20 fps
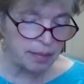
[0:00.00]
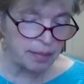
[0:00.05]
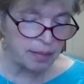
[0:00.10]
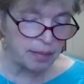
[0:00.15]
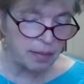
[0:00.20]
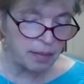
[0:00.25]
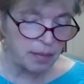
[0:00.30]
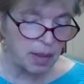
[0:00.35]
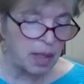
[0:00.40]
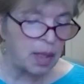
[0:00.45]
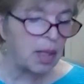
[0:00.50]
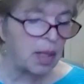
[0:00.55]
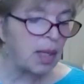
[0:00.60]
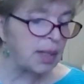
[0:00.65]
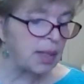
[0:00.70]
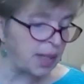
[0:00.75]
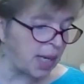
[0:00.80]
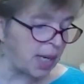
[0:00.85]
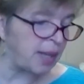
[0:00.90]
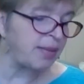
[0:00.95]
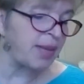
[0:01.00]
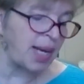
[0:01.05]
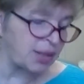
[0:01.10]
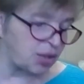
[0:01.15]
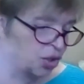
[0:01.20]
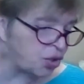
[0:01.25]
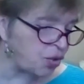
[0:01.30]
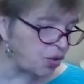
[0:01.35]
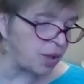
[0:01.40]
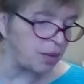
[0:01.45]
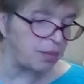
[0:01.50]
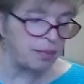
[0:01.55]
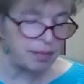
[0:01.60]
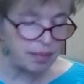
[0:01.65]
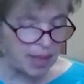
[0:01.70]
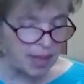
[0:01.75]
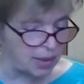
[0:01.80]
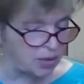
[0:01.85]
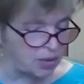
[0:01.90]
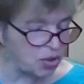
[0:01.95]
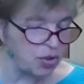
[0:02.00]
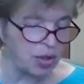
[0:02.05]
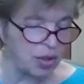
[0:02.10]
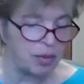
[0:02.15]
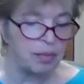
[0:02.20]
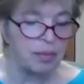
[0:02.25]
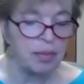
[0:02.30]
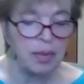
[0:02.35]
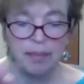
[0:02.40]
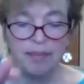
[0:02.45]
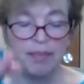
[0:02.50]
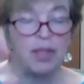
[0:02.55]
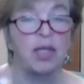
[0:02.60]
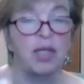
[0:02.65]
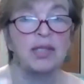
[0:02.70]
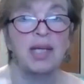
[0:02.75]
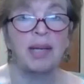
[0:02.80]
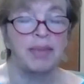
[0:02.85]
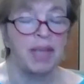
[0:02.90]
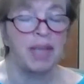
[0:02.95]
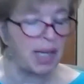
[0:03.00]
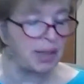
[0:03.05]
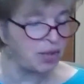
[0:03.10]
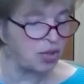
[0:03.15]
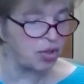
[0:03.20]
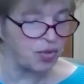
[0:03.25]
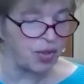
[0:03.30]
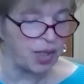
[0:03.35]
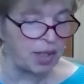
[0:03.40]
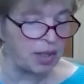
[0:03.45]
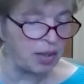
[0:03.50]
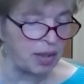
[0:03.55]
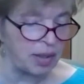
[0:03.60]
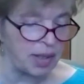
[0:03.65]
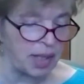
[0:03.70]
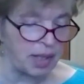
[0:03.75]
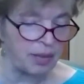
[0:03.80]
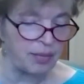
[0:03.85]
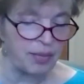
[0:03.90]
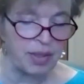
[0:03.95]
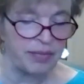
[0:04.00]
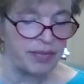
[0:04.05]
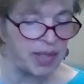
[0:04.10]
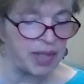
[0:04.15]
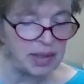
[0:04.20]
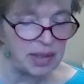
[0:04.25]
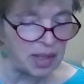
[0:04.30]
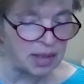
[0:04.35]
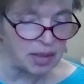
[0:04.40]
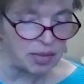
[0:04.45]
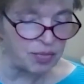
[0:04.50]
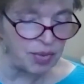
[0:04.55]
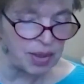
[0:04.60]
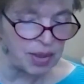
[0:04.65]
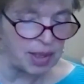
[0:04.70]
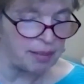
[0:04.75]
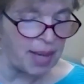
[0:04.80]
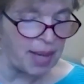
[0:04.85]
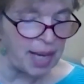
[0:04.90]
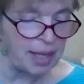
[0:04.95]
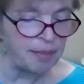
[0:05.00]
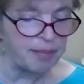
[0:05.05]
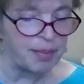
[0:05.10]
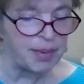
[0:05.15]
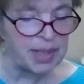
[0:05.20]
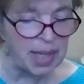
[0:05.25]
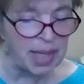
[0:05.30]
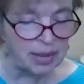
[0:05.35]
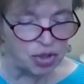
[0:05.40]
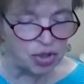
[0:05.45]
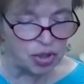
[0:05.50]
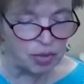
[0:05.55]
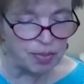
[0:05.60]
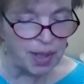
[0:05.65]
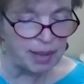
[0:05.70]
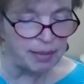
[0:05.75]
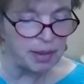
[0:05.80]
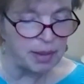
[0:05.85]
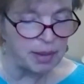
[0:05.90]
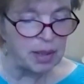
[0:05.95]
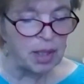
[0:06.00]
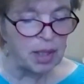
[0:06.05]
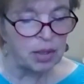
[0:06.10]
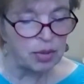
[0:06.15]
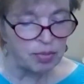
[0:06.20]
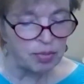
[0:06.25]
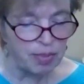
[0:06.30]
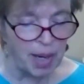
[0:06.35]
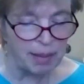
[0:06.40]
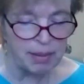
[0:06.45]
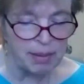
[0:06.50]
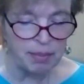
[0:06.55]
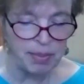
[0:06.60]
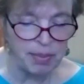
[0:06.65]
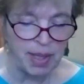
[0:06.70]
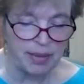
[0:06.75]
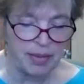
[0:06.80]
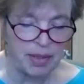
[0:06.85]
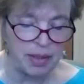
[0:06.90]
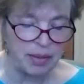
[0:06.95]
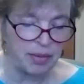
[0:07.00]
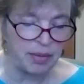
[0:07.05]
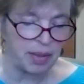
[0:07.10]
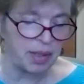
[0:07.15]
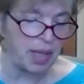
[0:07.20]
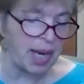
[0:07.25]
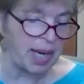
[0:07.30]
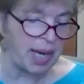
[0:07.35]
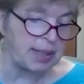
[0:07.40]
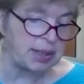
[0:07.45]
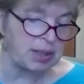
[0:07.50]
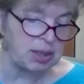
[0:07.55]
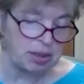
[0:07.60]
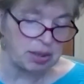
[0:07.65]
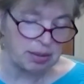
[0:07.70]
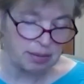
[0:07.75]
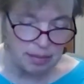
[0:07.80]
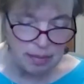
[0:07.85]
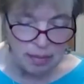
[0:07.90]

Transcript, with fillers: to the ace, so why yeah, not? Yeah, that's true. That's true. Because I'm concentrating on getting rid of it. It doesn't really matter. But yeah, she'll probably probably play the the 8